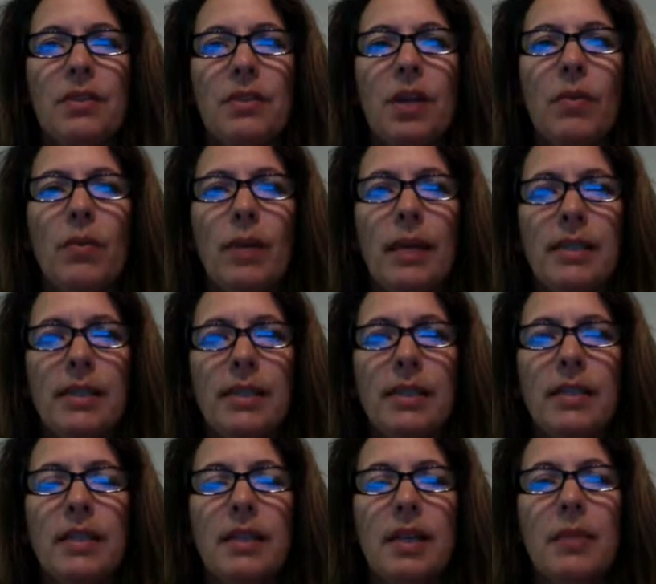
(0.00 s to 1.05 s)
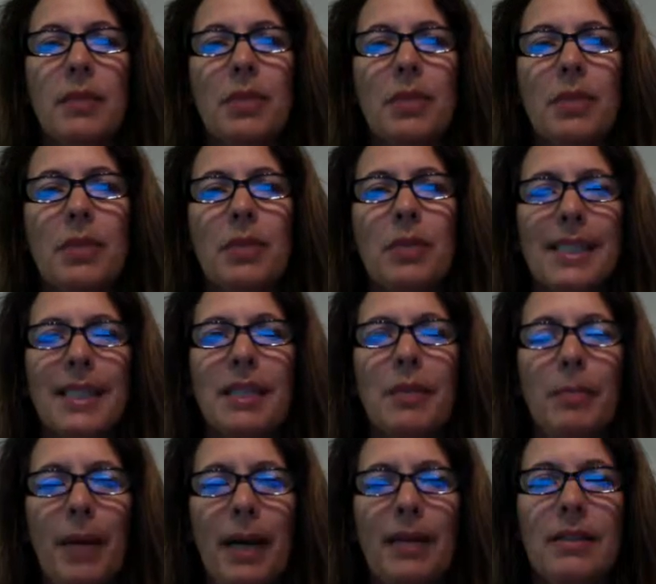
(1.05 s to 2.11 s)
arrested, and placed in the
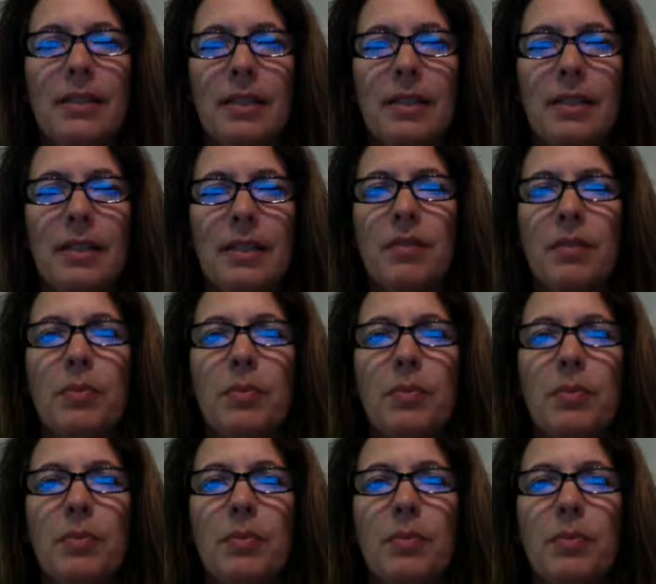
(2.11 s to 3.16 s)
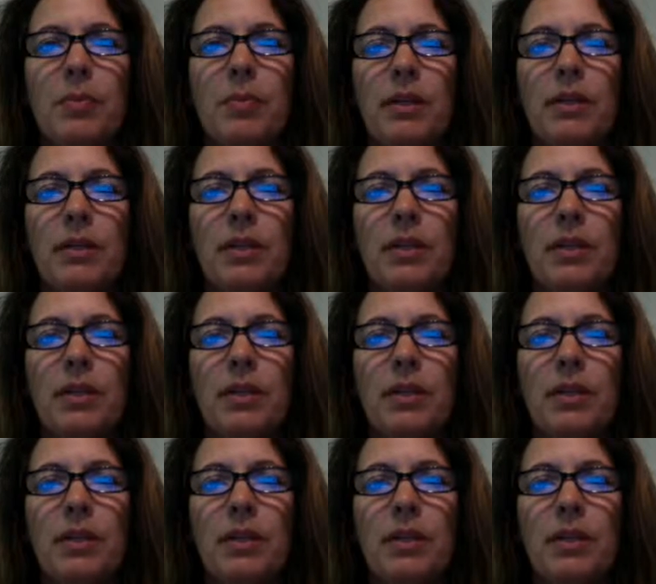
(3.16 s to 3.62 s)
back seat of the police car,